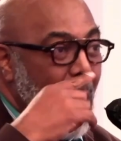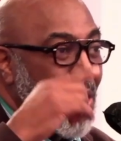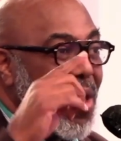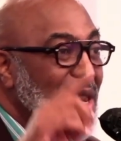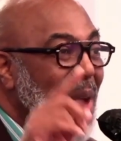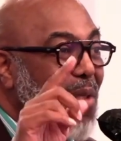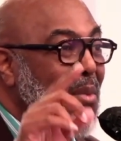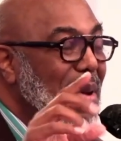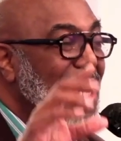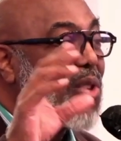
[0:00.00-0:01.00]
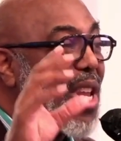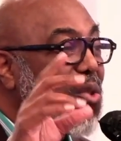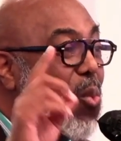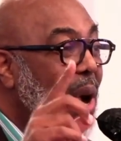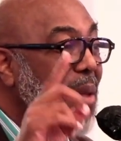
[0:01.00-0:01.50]
anybody remember there's just
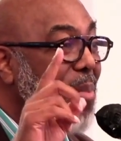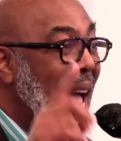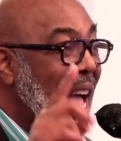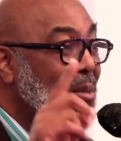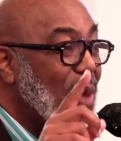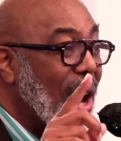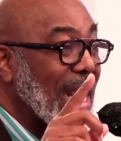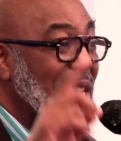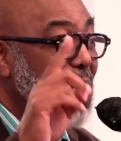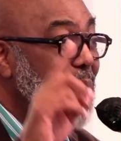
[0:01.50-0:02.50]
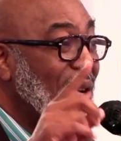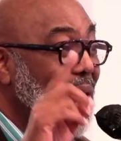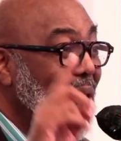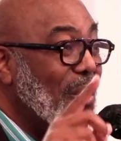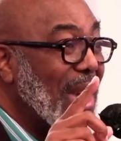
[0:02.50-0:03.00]
one Pathmark in the middle of
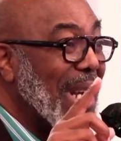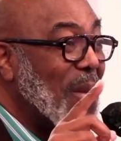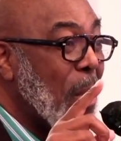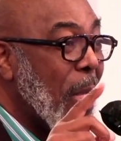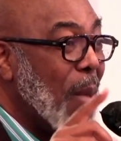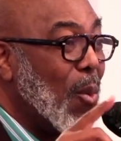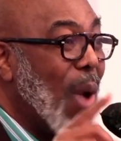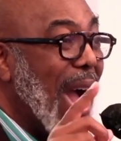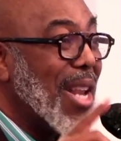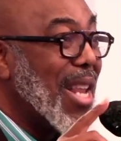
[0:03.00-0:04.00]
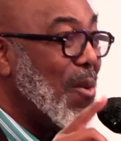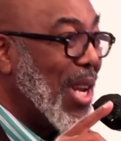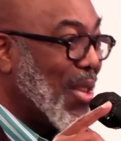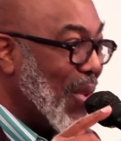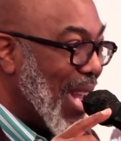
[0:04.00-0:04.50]
nowhere. Why they would
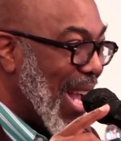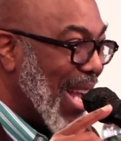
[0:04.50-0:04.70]
do that,